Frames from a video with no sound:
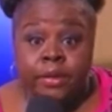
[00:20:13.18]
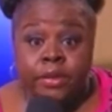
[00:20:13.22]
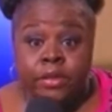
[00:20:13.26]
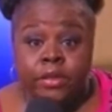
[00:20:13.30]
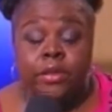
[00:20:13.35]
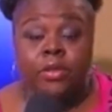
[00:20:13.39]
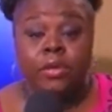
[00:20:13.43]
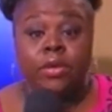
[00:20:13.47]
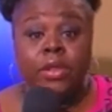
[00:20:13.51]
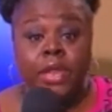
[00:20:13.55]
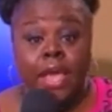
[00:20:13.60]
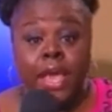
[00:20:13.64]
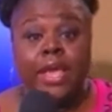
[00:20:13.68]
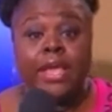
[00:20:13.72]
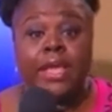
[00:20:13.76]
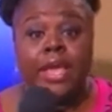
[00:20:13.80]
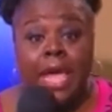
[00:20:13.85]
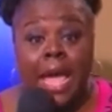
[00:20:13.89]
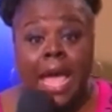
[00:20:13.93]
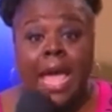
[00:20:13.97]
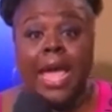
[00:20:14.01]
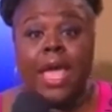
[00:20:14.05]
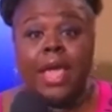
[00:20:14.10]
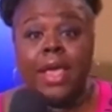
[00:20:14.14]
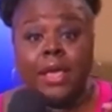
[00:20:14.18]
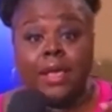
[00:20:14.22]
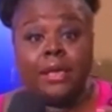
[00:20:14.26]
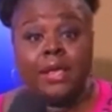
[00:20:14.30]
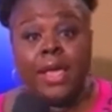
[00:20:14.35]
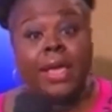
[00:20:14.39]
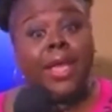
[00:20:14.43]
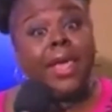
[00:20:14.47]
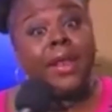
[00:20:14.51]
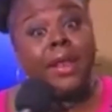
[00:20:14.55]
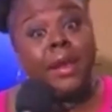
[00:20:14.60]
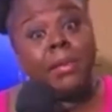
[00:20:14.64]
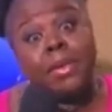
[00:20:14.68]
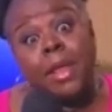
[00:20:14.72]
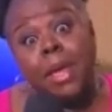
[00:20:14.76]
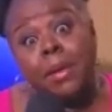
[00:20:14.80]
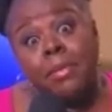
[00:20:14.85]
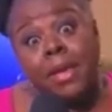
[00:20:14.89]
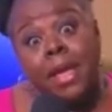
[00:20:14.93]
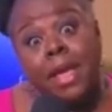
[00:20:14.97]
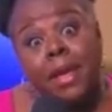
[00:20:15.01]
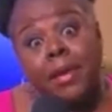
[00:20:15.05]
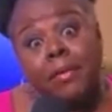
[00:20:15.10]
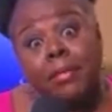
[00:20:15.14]
conservative outlook,
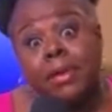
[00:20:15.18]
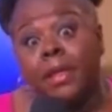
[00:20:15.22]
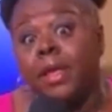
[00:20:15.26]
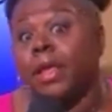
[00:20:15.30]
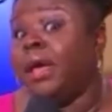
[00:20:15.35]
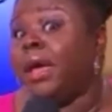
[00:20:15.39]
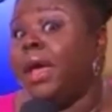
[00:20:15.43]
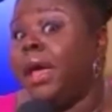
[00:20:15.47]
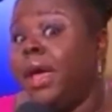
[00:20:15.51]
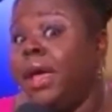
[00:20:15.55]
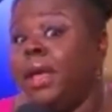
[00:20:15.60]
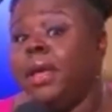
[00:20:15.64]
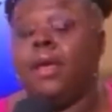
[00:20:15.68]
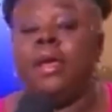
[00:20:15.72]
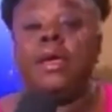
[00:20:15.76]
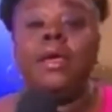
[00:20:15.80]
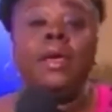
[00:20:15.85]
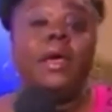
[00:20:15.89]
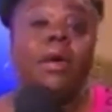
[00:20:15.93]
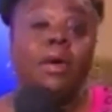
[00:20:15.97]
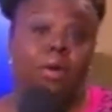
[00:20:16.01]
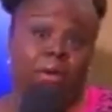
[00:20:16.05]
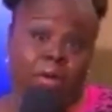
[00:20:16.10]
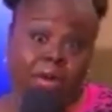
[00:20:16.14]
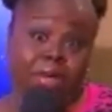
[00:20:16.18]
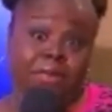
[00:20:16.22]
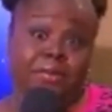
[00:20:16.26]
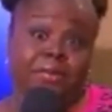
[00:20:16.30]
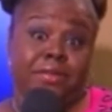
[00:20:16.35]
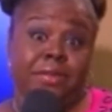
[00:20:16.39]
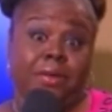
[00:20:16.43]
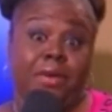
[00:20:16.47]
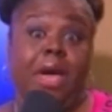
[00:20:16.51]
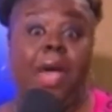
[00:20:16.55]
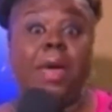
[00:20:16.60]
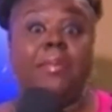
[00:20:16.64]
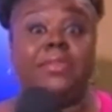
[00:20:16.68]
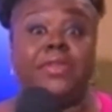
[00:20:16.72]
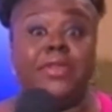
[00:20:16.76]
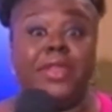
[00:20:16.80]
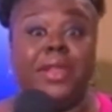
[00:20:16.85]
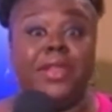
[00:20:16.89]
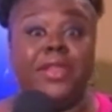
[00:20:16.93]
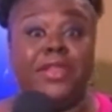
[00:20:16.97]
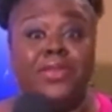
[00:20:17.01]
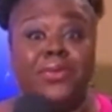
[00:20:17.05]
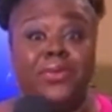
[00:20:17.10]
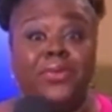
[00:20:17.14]
though she has never explicitly
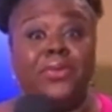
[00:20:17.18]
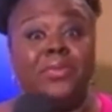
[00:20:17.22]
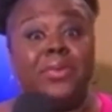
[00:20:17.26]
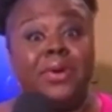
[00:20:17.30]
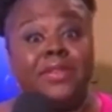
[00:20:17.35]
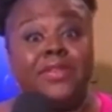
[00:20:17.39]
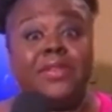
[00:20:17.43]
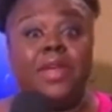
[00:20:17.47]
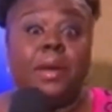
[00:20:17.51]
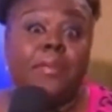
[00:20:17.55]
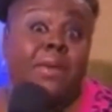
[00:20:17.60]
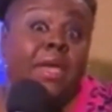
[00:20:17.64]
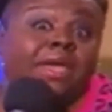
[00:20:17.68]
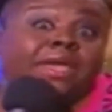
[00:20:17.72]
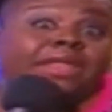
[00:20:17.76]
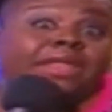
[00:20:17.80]
aligned herself with a